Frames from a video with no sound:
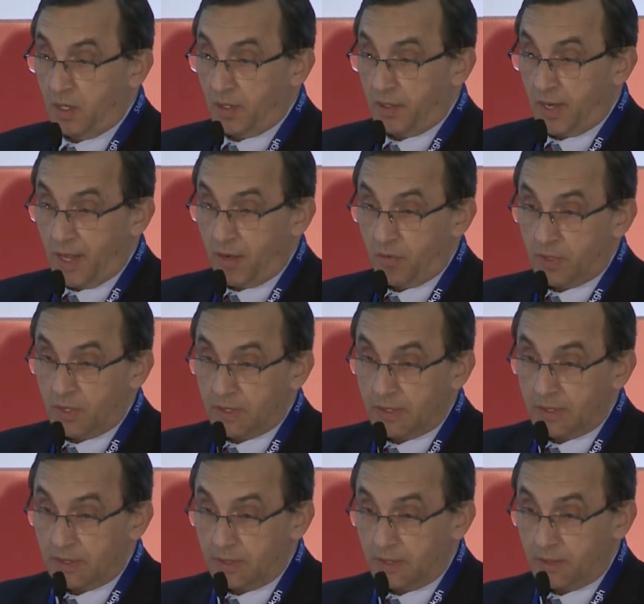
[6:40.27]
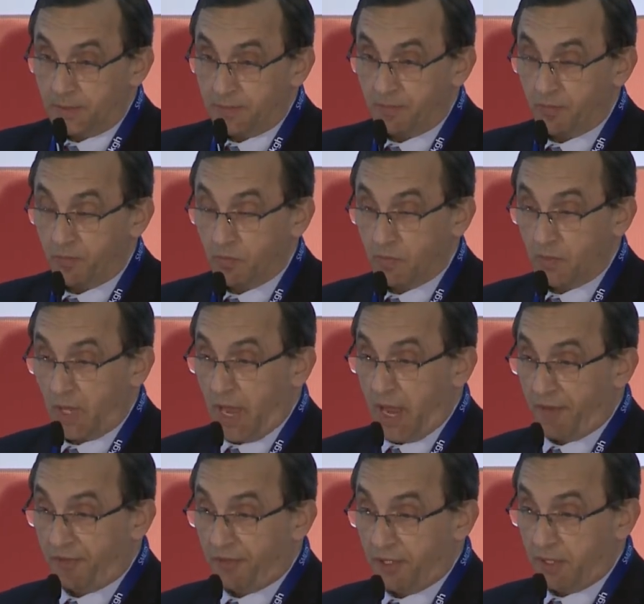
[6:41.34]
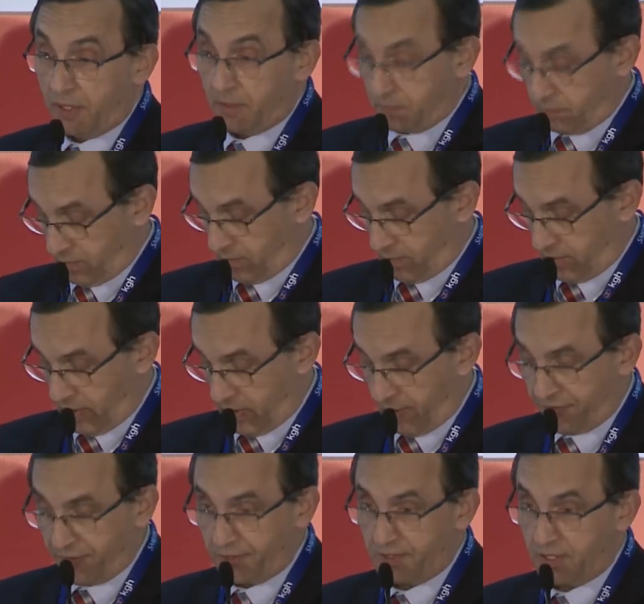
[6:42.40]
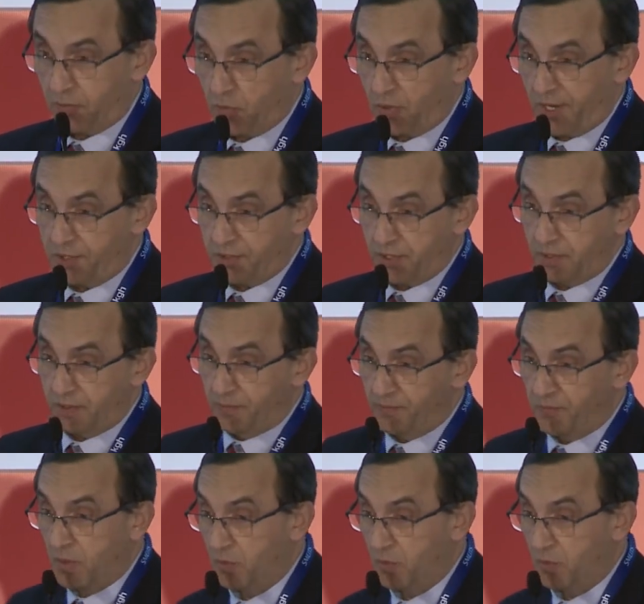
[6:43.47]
Now, after a first simulation,